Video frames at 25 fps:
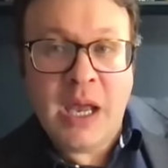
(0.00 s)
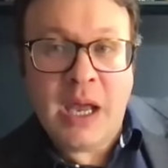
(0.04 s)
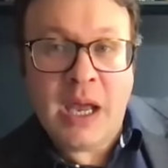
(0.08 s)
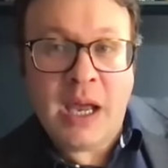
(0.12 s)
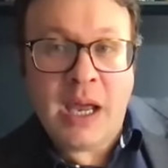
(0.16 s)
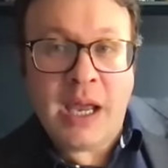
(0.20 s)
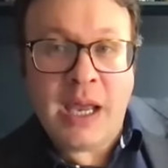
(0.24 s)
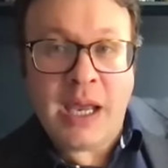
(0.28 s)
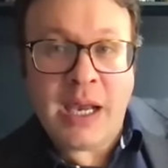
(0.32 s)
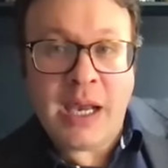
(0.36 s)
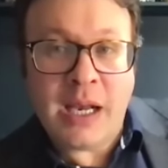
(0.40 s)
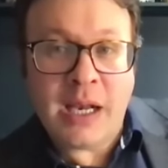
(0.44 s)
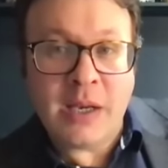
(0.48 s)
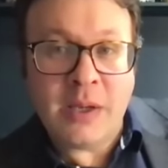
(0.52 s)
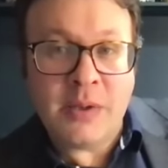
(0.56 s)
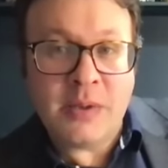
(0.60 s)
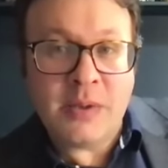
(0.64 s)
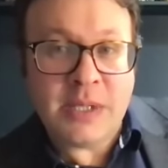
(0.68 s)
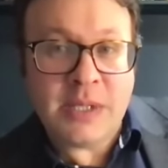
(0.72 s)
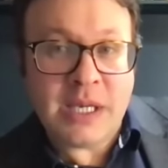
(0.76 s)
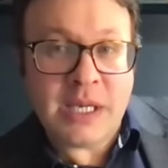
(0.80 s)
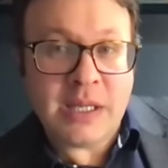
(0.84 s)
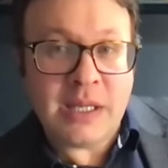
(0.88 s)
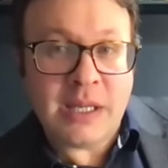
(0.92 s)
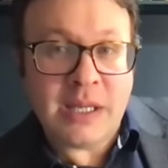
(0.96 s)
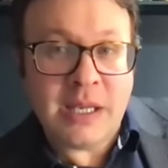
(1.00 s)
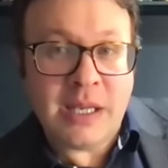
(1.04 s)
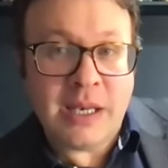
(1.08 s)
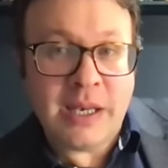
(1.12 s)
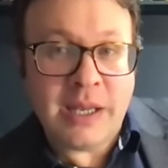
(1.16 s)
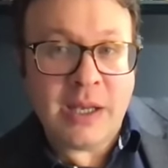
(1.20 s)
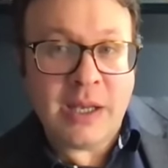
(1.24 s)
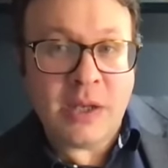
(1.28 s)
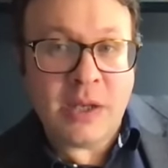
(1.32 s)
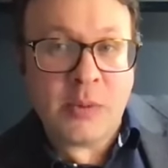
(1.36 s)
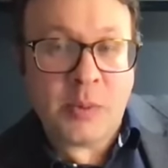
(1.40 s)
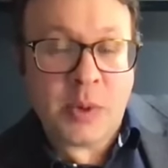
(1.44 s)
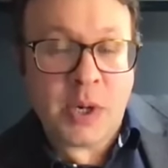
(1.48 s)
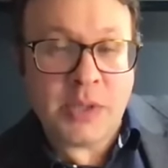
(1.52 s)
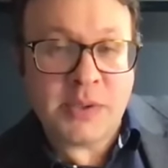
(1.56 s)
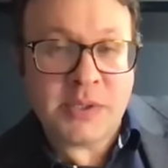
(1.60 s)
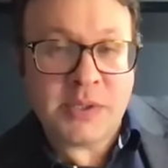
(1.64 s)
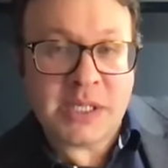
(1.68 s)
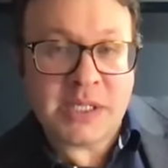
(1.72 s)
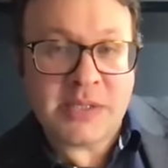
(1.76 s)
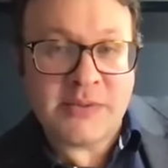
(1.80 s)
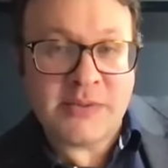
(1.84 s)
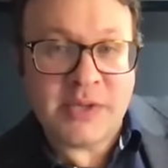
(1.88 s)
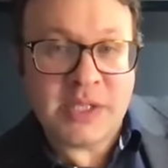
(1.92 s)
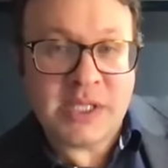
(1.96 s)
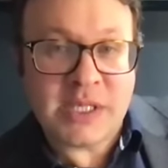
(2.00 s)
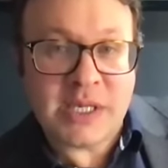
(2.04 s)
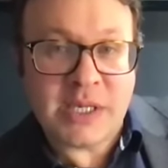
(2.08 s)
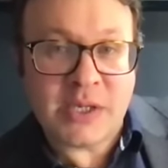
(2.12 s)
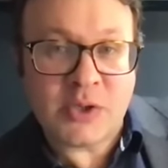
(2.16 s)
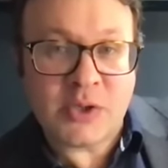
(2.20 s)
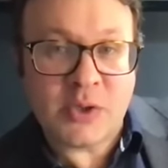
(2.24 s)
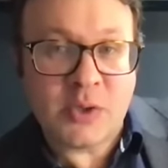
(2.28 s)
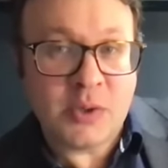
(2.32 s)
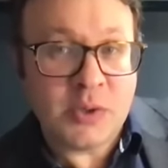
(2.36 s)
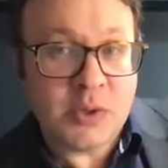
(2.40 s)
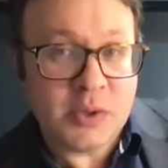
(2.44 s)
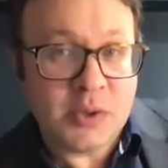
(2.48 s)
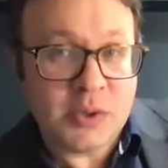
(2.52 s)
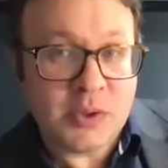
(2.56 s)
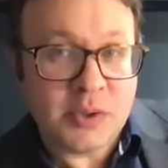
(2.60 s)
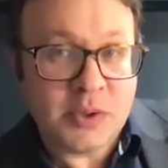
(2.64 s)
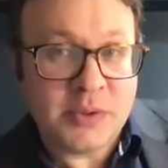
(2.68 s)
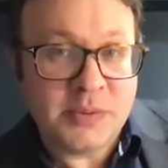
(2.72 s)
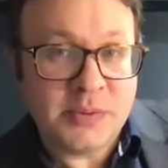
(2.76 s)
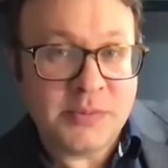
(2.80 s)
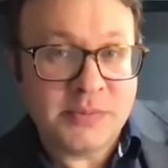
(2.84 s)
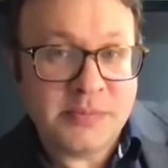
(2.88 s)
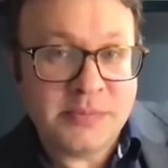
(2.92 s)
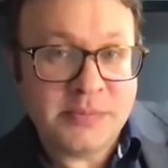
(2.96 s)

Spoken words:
including the legal process of international law?